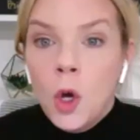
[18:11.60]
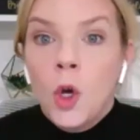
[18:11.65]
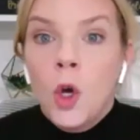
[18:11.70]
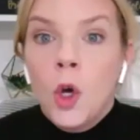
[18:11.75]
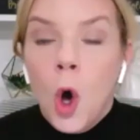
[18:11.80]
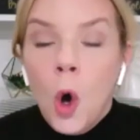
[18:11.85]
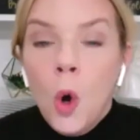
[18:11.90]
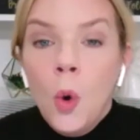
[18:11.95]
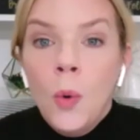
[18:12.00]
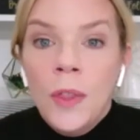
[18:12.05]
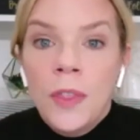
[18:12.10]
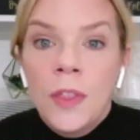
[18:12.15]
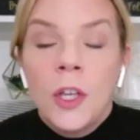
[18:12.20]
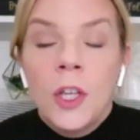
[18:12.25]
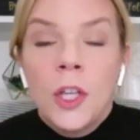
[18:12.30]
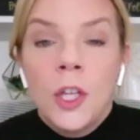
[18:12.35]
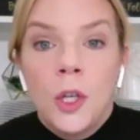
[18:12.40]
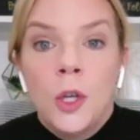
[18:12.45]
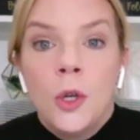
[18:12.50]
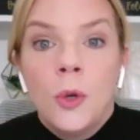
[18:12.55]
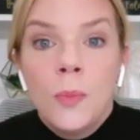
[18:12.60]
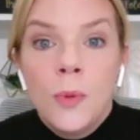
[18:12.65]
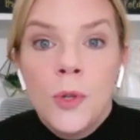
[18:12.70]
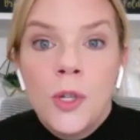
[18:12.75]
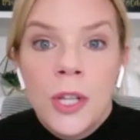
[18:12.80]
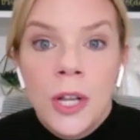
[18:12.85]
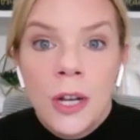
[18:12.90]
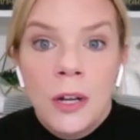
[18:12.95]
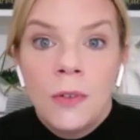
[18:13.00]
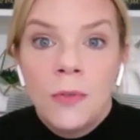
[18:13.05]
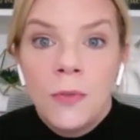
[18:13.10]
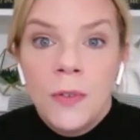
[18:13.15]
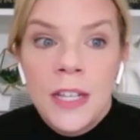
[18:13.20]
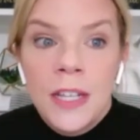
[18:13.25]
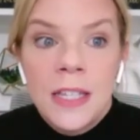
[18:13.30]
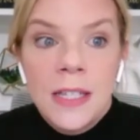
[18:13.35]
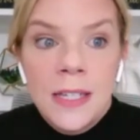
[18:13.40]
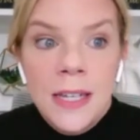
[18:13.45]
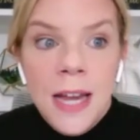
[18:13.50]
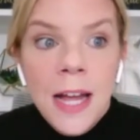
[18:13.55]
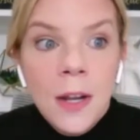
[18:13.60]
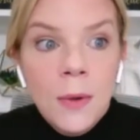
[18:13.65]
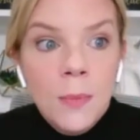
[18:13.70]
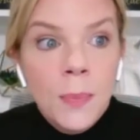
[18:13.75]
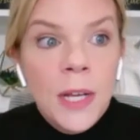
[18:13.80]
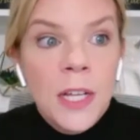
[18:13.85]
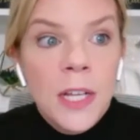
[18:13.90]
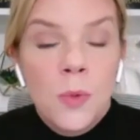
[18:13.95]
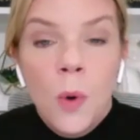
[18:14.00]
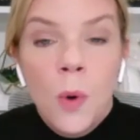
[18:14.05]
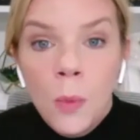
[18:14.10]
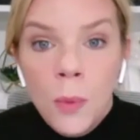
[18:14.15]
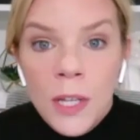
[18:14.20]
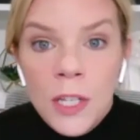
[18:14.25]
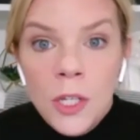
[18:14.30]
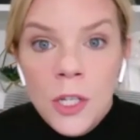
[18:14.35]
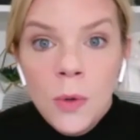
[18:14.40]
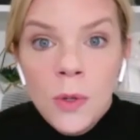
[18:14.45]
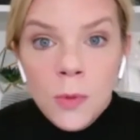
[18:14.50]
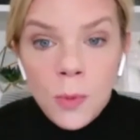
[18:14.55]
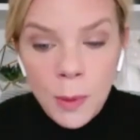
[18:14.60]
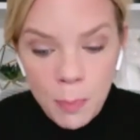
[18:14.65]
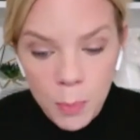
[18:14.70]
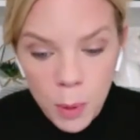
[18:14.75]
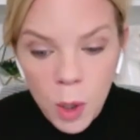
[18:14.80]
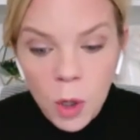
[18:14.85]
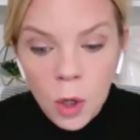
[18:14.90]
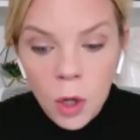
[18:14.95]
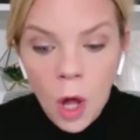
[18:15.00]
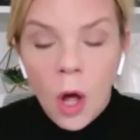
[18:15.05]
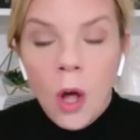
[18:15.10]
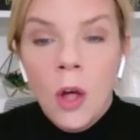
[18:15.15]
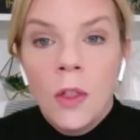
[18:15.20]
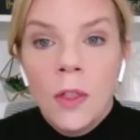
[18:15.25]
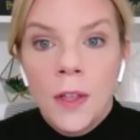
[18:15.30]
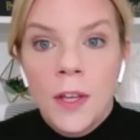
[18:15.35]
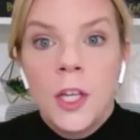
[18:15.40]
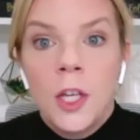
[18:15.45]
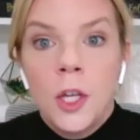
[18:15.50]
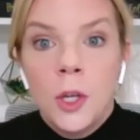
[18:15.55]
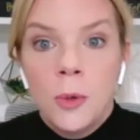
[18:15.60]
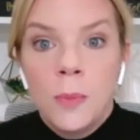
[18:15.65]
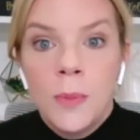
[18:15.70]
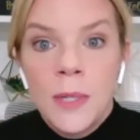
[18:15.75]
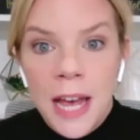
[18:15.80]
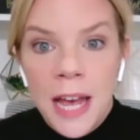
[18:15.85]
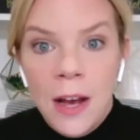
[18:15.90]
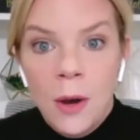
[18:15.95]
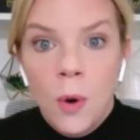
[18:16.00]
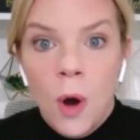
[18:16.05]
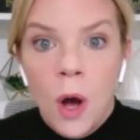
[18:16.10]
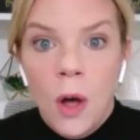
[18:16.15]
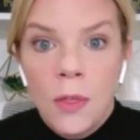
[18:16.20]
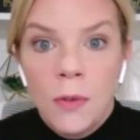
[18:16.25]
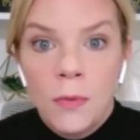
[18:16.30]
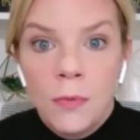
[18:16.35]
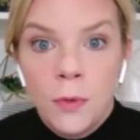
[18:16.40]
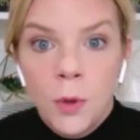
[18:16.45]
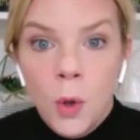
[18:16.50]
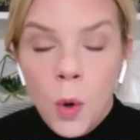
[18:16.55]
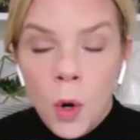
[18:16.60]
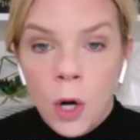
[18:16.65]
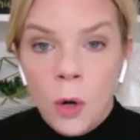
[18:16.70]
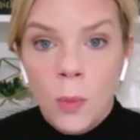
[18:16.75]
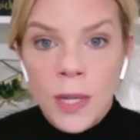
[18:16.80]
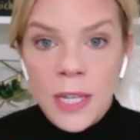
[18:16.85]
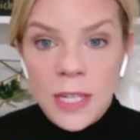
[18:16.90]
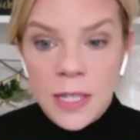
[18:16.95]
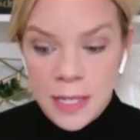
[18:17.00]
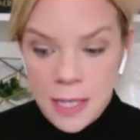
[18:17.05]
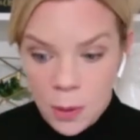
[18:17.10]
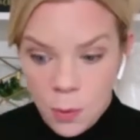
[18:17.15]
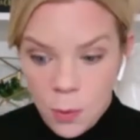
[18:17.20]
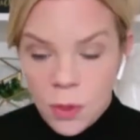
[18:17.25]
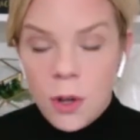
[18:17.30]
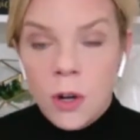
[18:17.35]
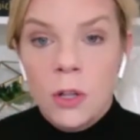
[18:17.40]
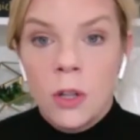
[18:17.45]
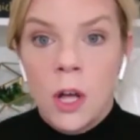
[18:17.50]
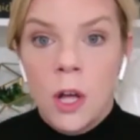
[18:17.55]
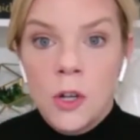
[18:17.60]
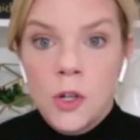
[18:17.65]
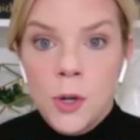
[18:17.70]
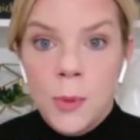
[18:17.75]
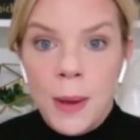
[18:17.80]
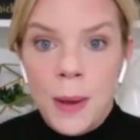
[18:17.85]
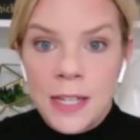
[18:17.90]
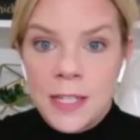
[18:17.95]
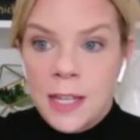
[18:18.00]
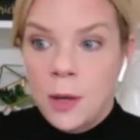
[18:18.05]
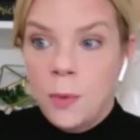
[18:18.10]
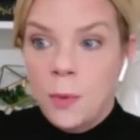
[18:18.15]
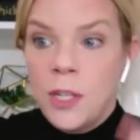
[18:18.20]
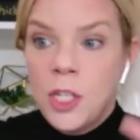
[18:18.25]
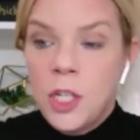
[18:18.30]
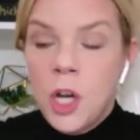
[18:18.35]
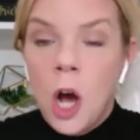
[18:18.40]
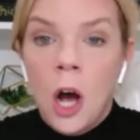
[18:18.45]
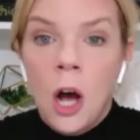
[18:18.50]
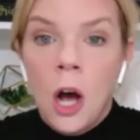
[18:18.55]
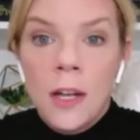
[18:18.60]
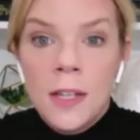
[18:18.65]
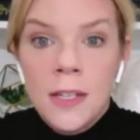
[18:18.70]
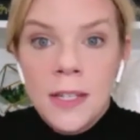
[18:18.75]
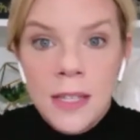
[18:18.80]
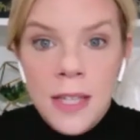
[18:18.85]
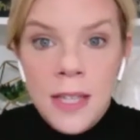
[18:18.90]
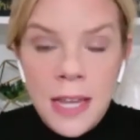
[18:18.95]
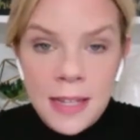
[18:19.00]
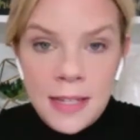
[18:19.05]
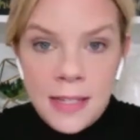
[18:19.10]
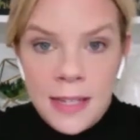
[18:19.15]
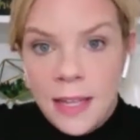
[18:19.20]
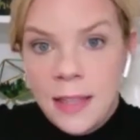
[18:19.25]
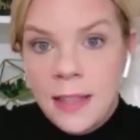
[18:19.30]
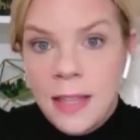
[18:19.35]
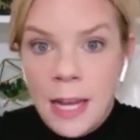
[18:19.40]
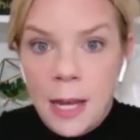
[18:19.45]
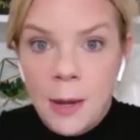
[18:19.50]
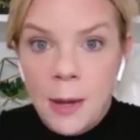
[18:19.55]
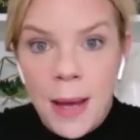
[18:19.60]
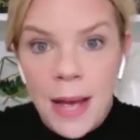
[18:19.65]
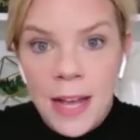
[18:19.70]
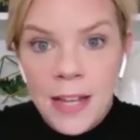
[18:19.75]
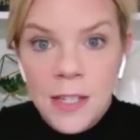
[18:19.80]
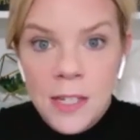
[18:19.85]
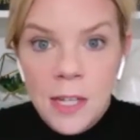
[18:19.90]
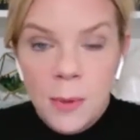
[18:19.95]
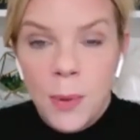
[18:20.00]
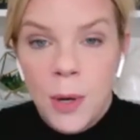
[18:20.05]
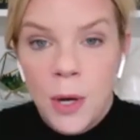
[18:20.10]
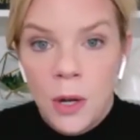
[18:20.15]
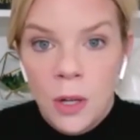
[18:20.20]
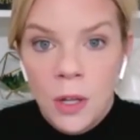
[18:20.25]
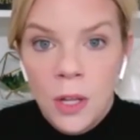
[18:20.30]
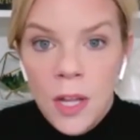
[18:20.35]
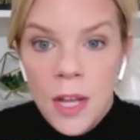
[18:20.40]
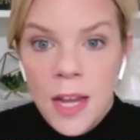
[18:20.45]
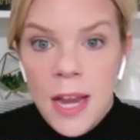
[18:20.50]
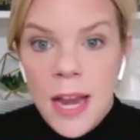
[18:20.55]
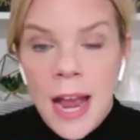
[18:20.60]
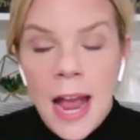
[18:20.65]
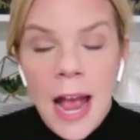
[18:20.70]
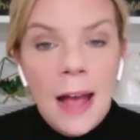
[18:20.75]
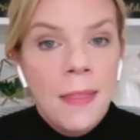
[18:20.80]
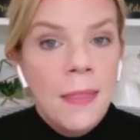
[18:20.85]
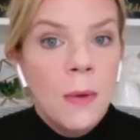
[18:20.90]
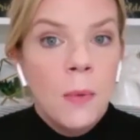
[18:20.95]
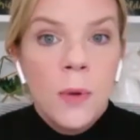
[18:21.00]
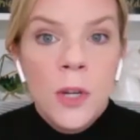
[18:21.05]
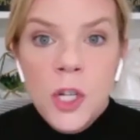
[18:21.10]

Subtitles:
Go with a cube shelf instead, because what we do is we pull all the cubes out on the floor. We sit with our laundry basket, we toss things in like a basketball, and then we